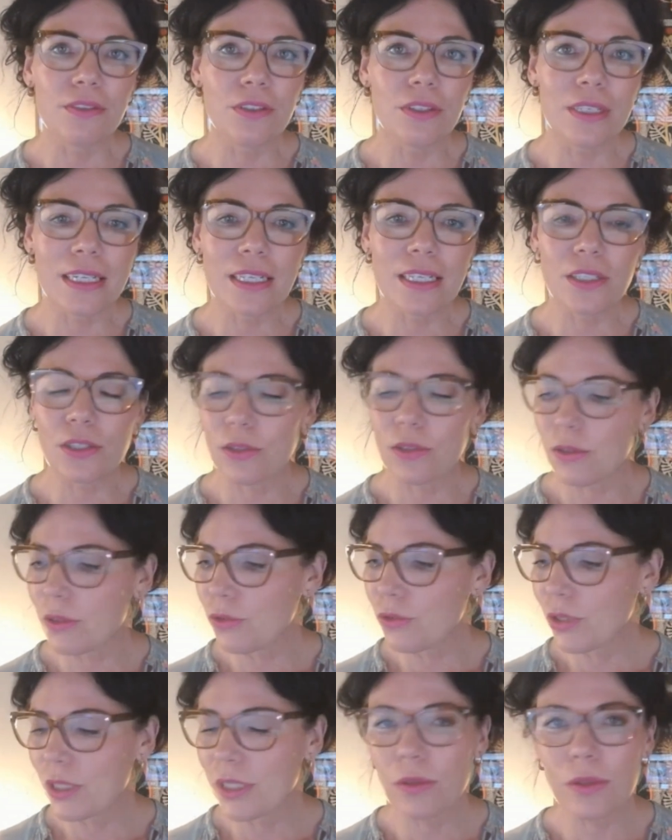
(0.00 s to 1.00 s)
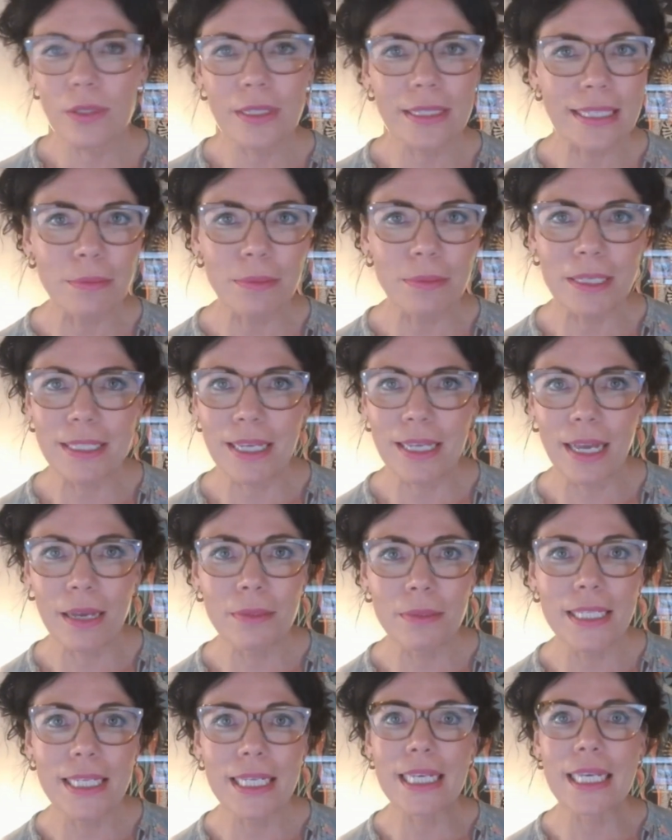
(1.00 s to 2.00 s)
If you need to, drink your sleepy
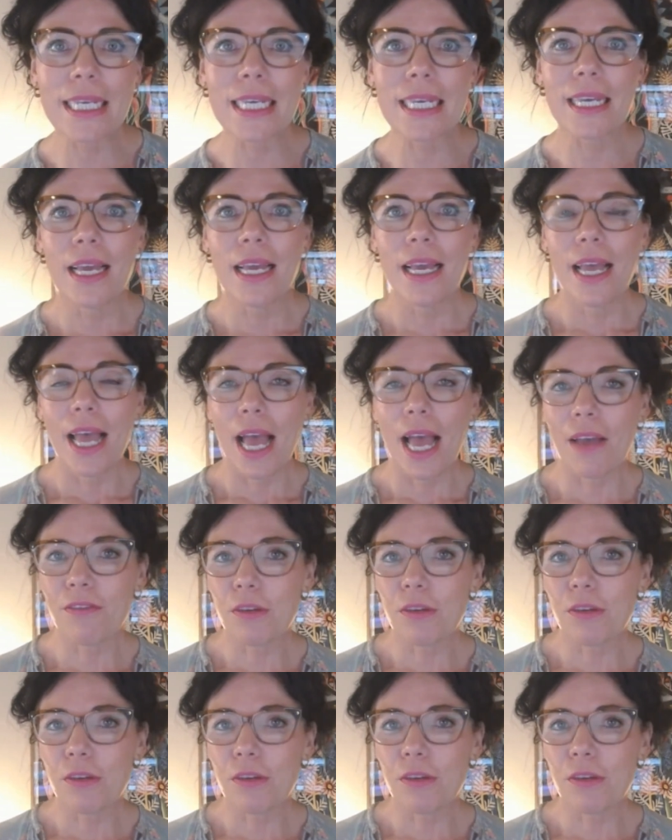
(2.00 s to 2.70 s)
time tea,